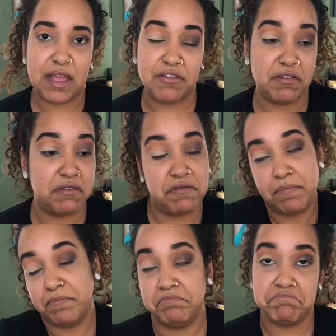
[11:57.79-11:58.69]
I just
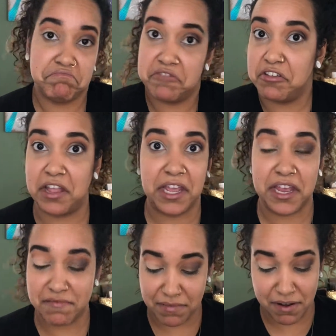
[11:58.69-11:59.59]
like
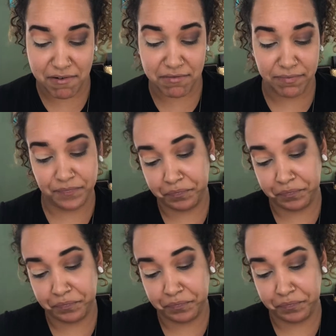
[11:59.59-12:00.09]
it, no